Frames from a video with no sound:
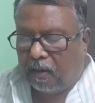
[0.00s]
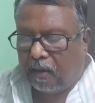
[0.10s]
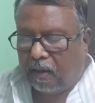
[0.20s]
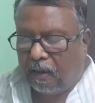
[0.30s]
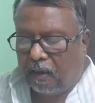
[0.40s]

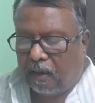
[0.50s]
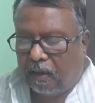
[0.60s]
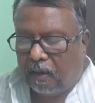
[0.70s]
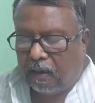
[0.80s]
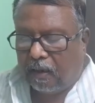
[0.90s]
the
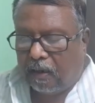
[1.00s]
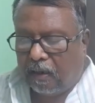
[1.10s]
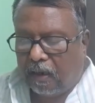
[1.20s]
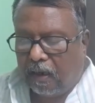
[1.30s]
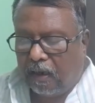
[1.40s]

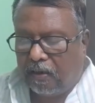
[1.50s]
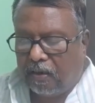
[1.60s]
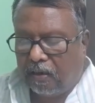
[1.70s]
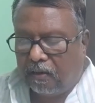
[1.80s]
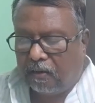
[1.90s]

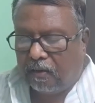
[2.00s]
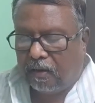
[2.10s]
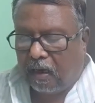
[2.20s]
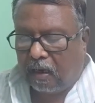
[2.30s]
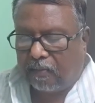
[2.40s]
aged
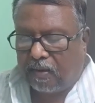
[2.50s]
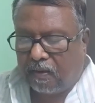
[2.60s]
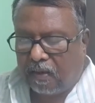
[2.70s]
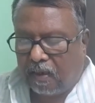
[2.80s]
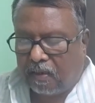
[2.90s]
RBC
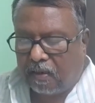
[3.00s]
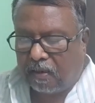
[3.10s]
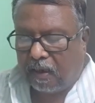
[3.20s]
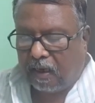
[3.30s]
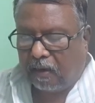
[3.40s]
cells,
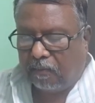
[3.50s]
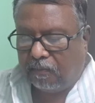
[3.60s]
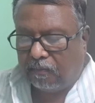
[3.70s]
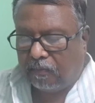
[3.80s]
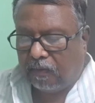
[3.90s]
they come
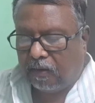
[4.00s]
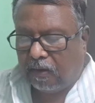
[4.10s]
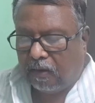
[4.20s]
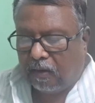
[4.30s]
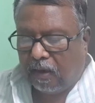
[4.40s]

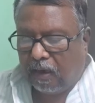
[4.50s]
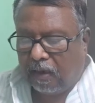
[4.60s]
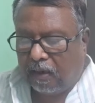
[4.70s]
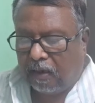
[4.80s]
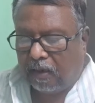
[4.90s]

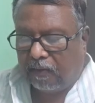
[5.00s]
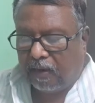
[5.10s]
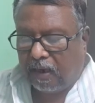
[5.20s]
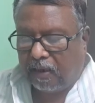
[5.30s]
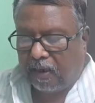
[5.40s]
and they will
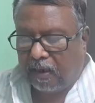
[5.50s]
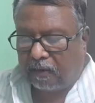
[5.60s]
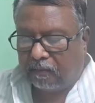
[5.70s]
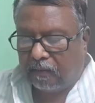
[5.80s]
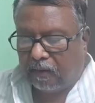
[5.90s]
die there.
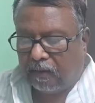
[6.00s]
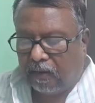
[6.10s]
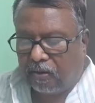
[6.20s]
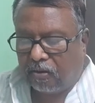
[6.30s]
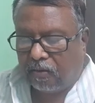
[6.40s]

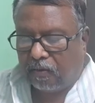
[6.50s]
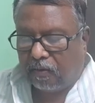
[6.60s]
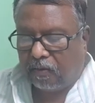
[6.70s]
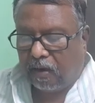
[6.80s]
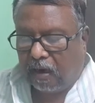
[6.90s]
So
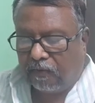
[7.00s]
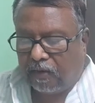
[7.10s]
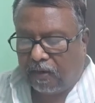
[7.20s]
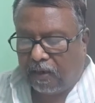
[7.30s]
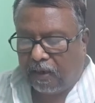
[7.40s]

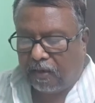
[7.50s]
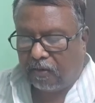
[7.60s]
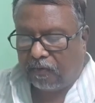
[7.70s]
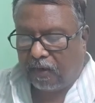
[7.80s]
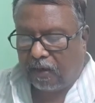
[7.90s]
after the death
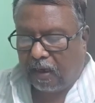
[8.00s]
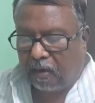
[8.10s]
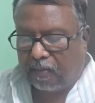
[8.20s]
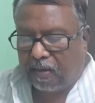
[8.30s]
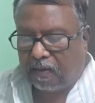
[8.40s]
of the
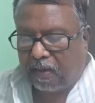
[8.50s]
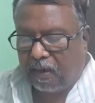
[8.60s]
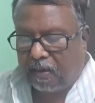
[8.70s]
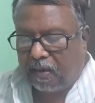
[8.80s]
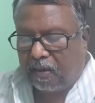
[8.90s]
RBC
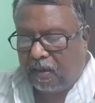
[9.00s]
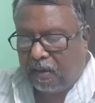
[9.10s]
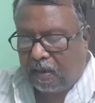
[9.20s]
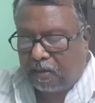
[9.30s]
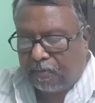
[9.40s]
cells in
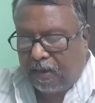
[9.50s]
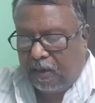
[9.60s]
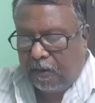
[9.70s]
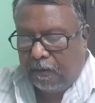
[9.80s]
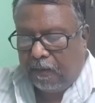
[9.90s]
the
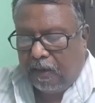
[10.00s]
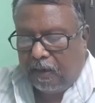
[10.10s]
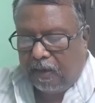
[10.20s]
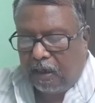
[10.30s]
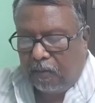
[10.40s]
spleen,
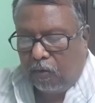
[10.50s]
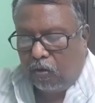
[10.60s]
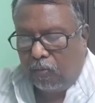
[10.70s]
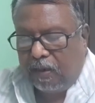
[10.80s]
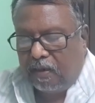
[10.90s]
the
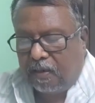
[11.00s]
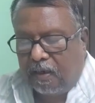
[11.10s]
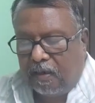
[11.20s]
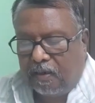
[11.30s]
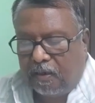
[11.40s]
hemoglobin is
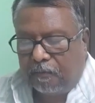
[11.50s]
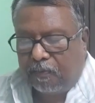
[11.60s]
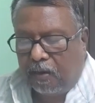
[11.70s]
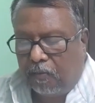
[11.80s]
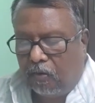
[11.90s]
released.
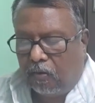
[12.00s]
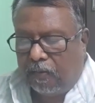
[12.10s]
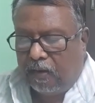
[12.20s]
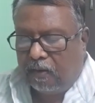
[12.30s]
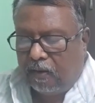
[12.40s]

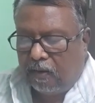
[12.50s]
Hemoglobin